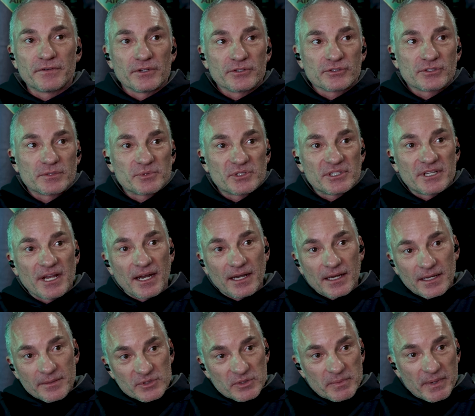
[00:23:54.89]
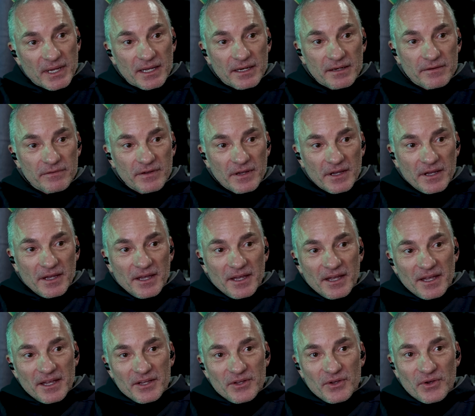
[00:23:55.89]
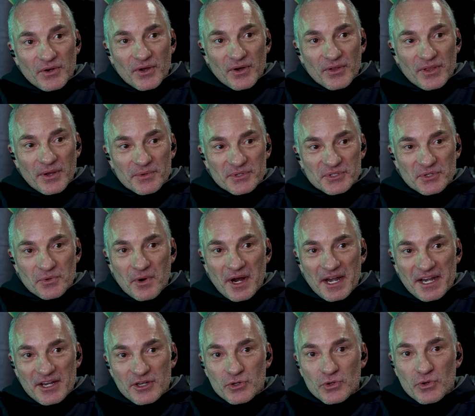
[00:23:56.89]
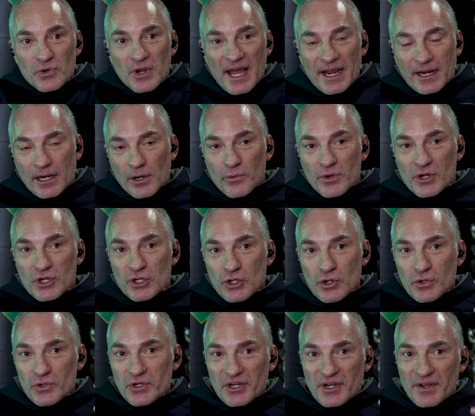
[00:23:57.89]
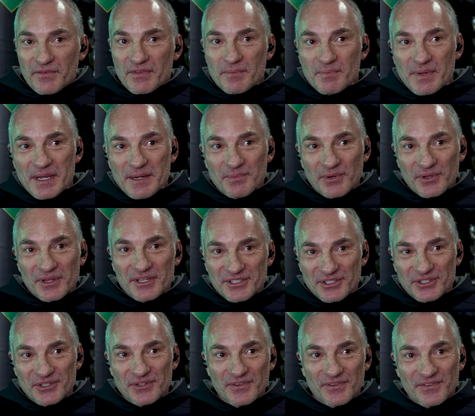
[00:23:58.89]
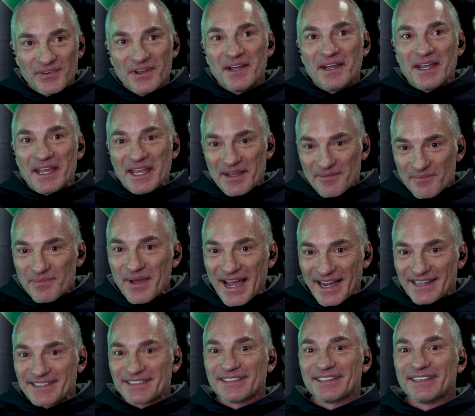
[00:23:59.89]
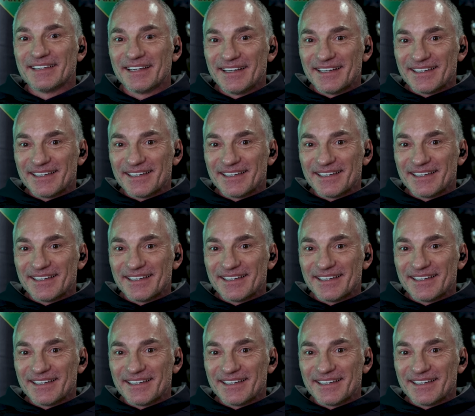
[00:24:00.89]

fill some stadiums, man, if you know, there was a way to do like a reunion of the people that you've impacted.